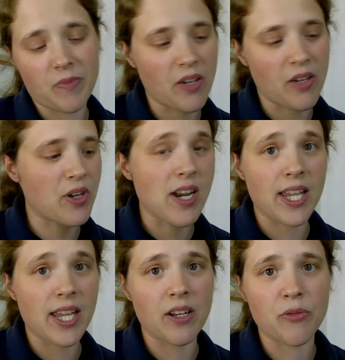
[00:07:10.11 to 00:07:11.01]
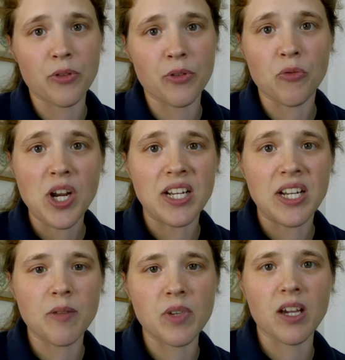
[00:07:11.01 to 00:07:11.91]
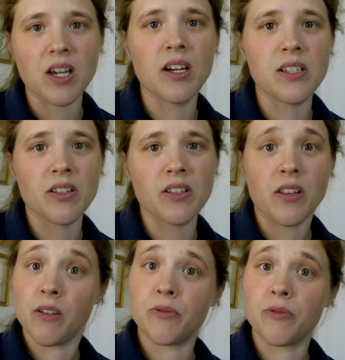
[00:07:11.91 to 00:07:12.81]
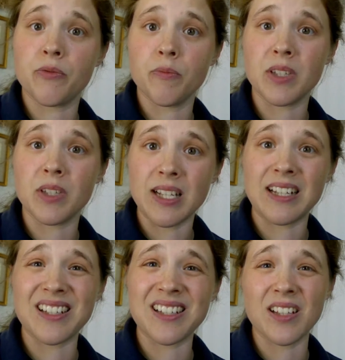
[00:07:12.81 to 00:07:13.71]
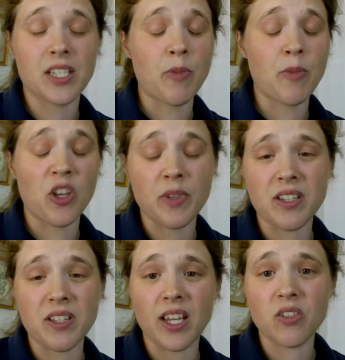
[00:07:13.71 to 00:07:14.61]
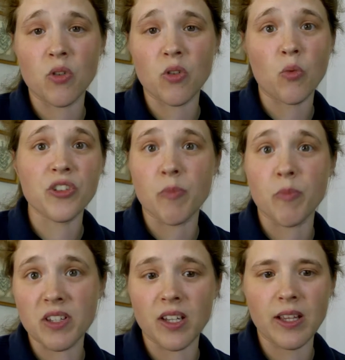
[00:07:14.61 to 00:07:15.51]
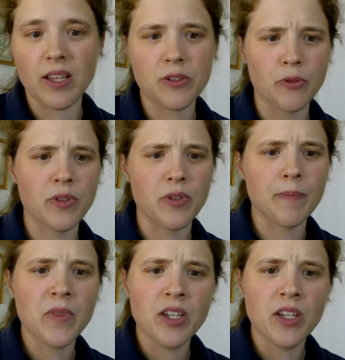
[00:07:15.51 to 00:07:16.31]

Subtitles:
give it a negative rating because of mistakes, like spelling mistakes or words missing and that sort of thing.